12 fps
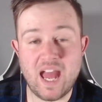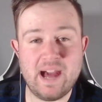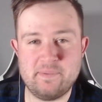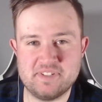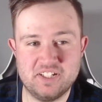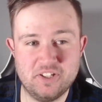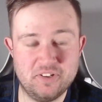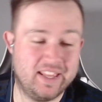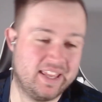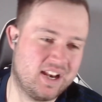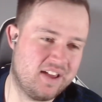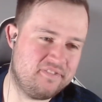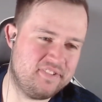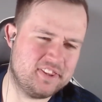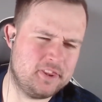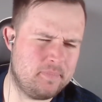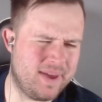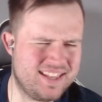Absolutely. And I
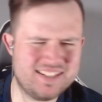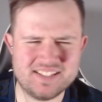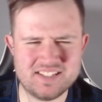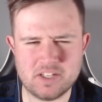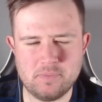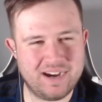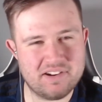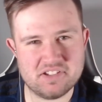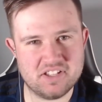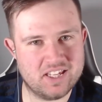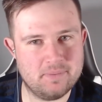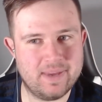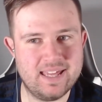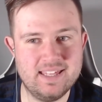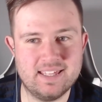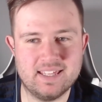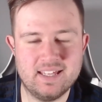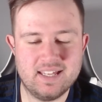think the best comparison I can
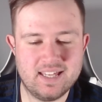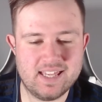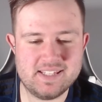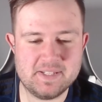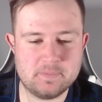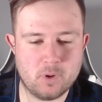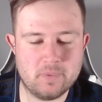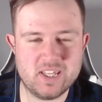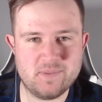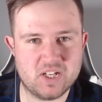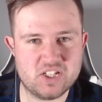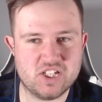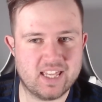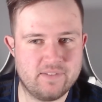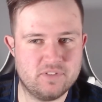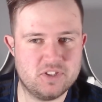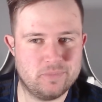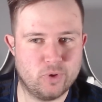make is he's probably your budget
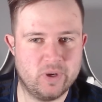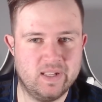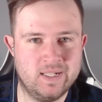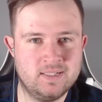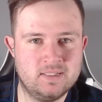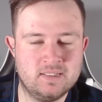Kevin De Bruyne.